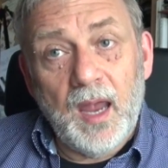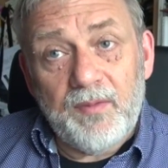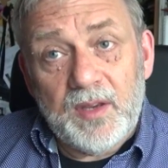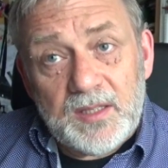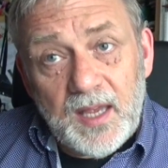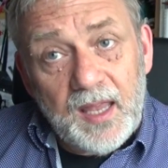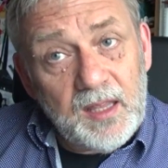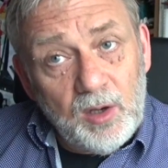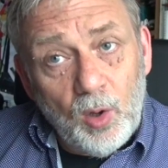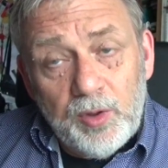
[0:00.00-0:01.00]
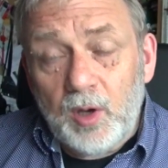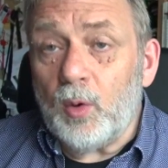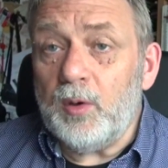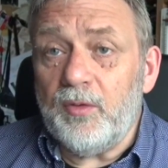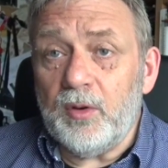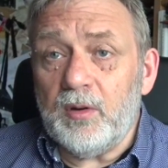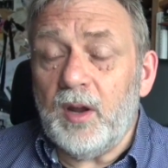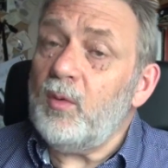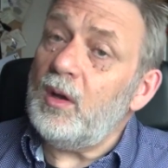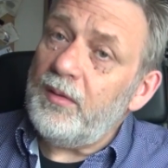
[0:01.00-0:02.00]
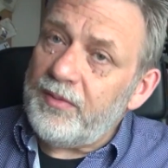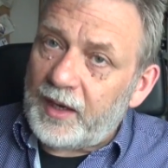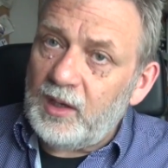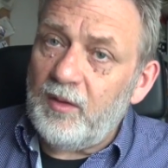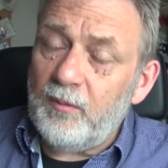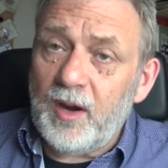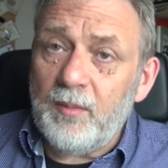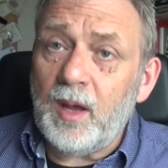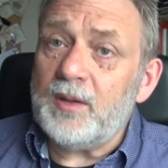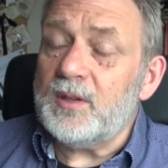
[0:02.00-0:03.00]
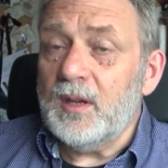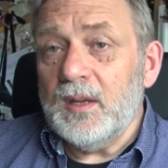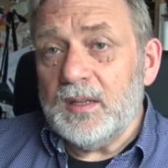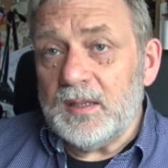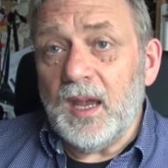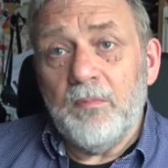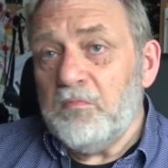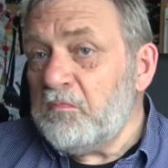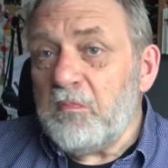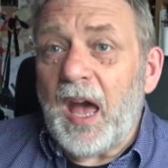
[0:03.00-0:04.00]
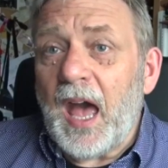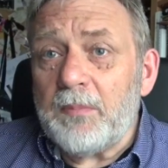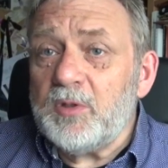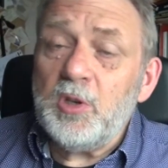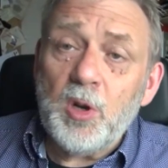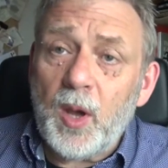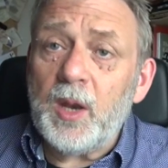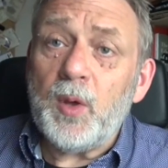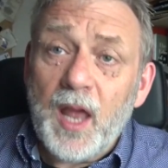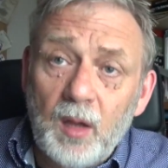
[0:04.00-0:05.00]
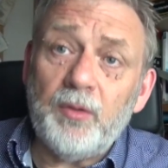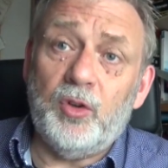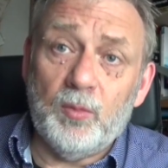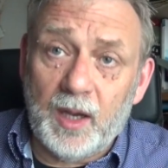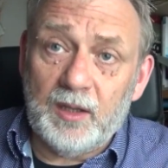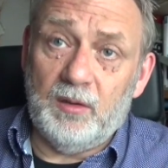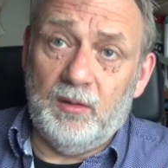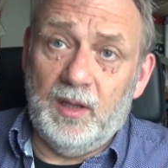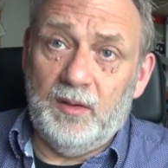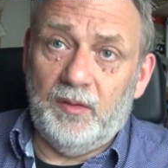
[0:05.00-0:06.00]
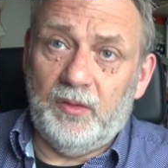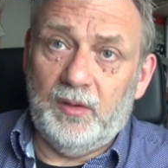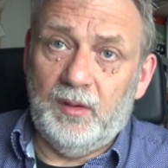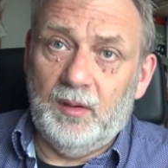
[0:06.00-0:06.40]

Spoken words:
If they say they know they don't want to photograph, well, thank you them very much. Say, perhaps do you know anyone else who might do this?